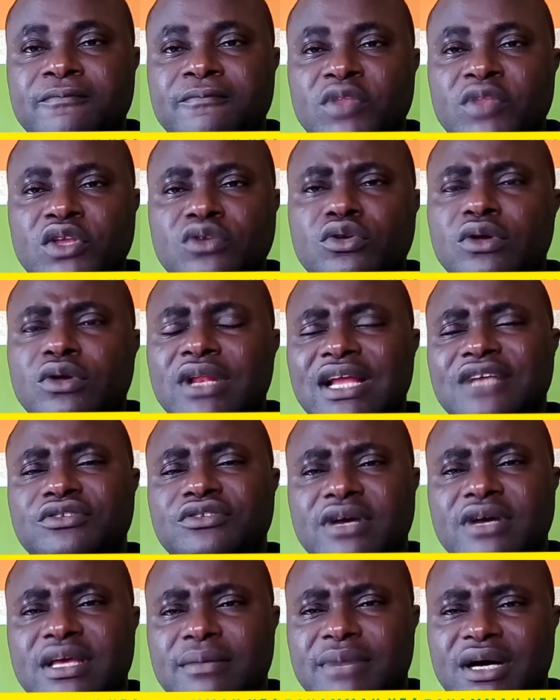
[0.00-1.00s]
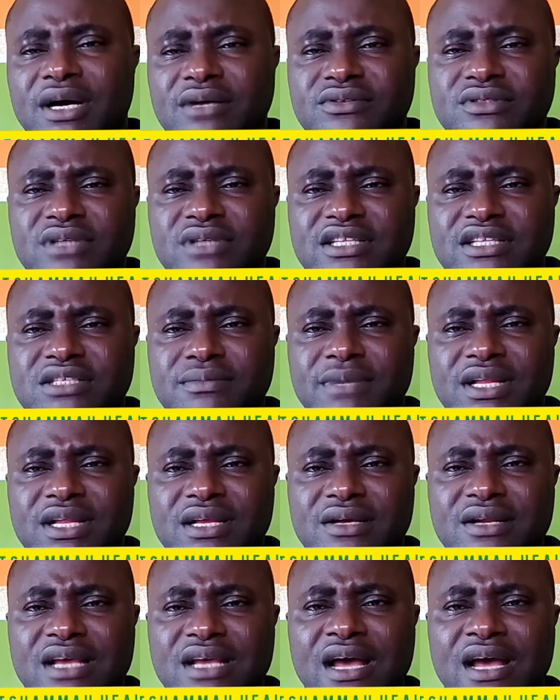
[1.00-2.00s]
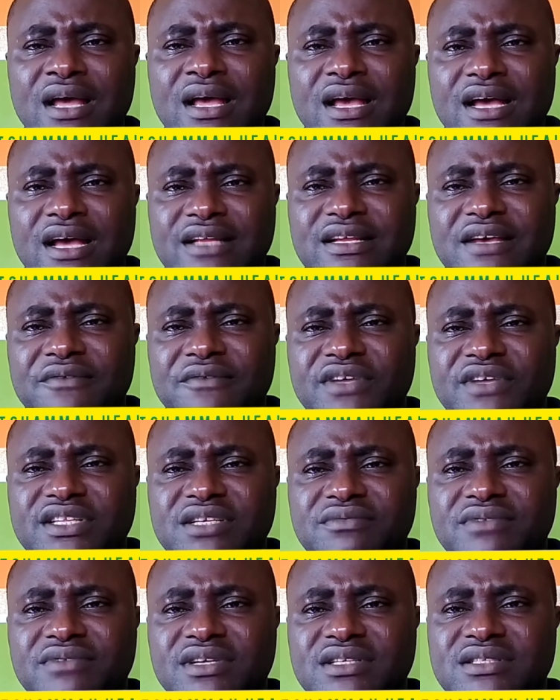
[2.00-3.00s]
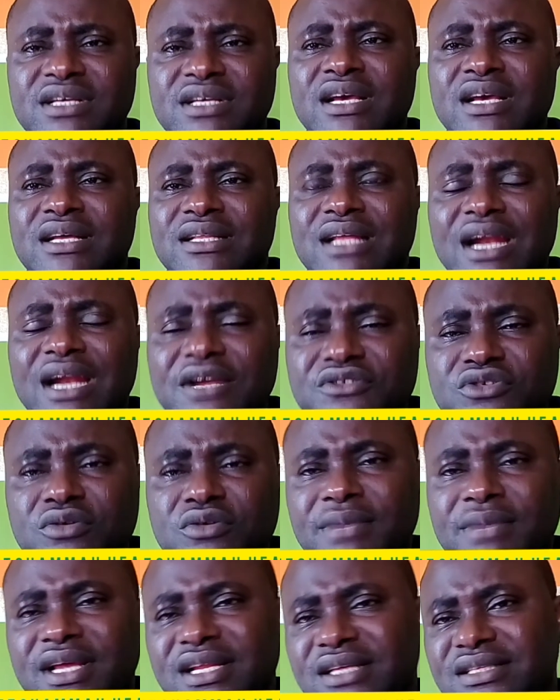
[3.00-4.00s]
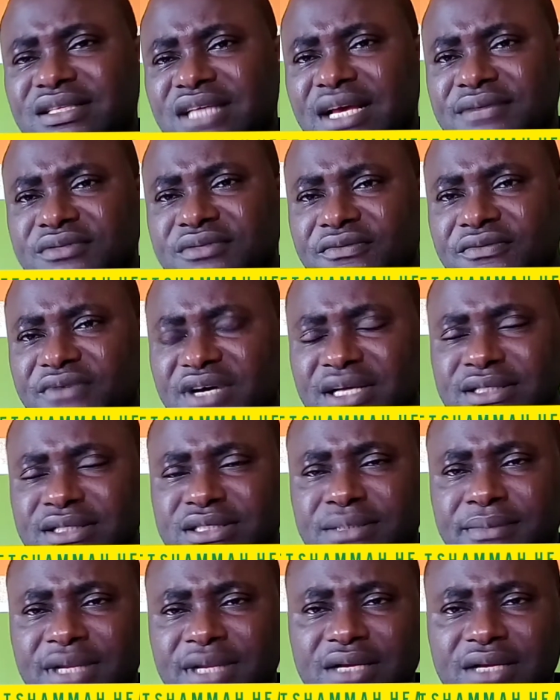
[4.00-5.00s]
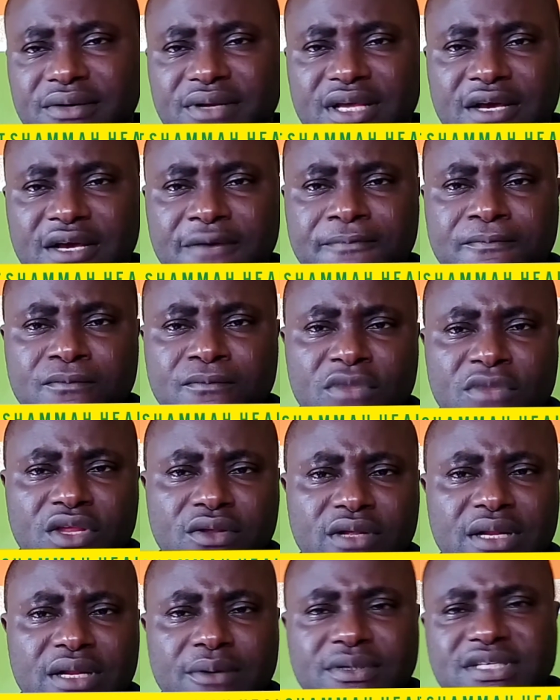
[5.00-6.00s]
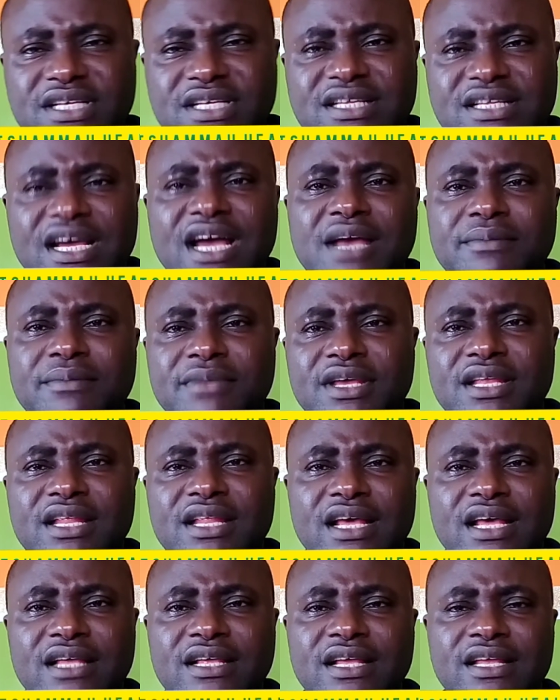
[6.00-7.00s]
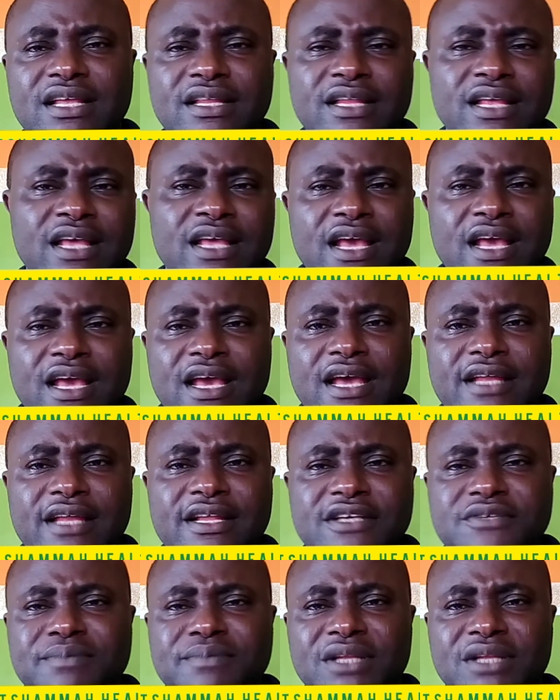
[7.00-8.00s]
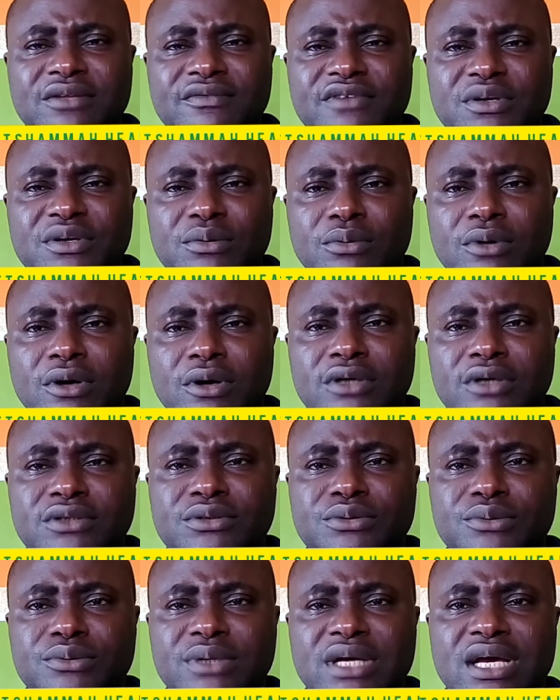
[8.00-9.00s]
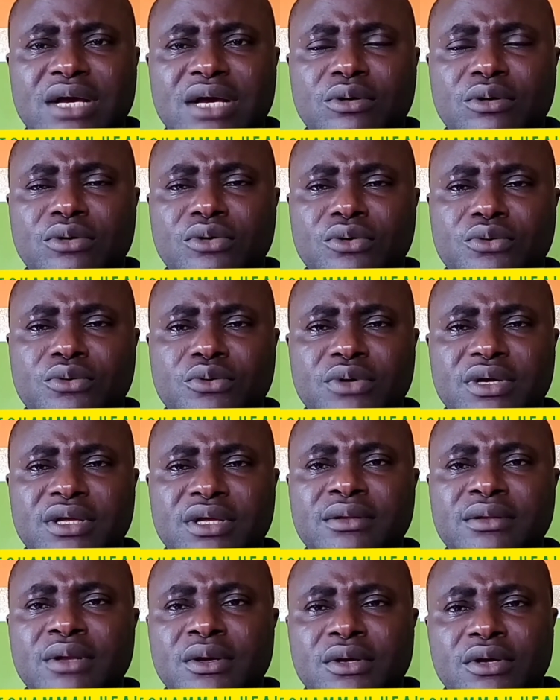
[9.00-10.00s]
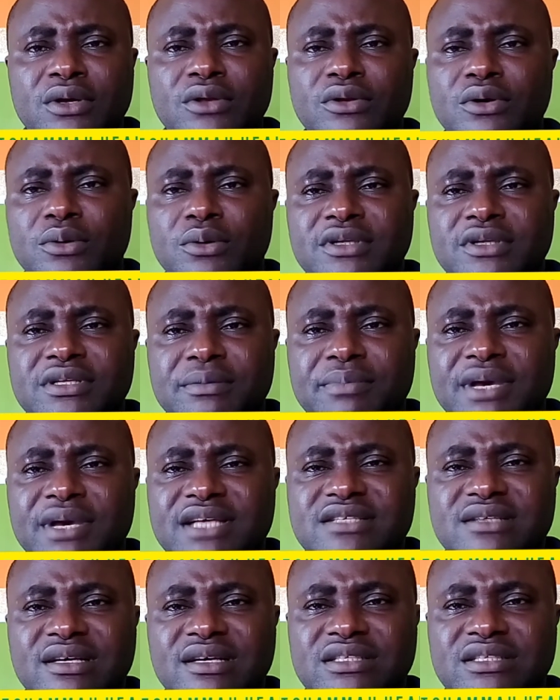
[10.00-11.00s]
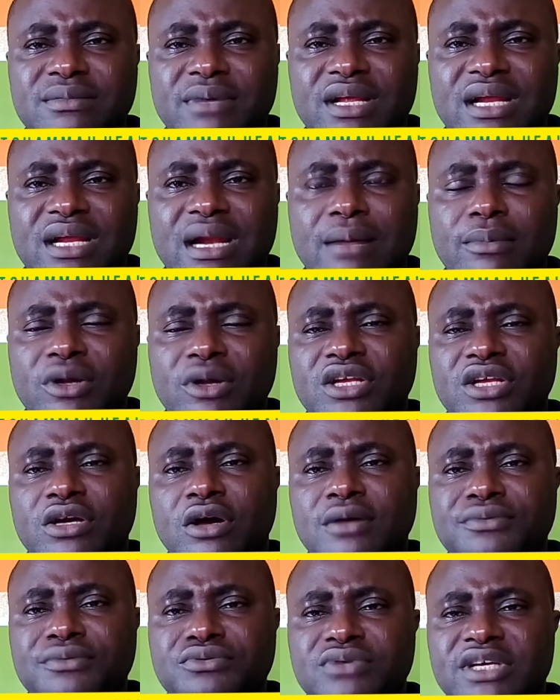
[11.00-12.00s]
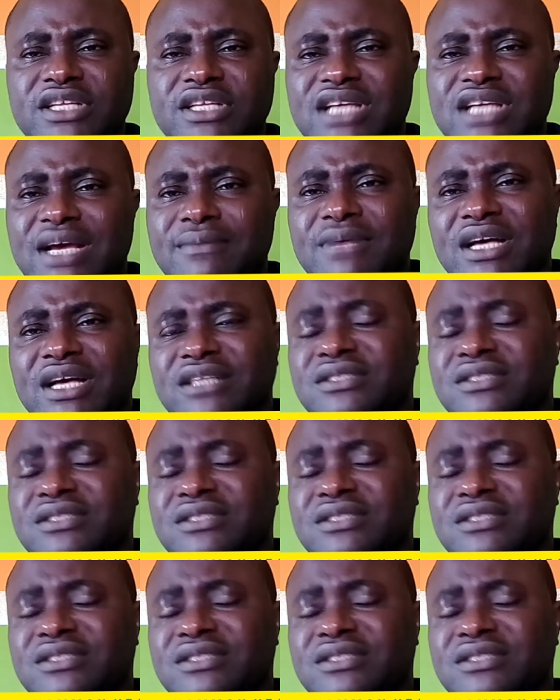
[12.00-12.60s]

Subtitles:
So let's talk about antimalaria and their effectiveness. There are so many types of antimalaria. There was a time in this part of the world where chloroquine was the best antimalaria, but it comes to a time that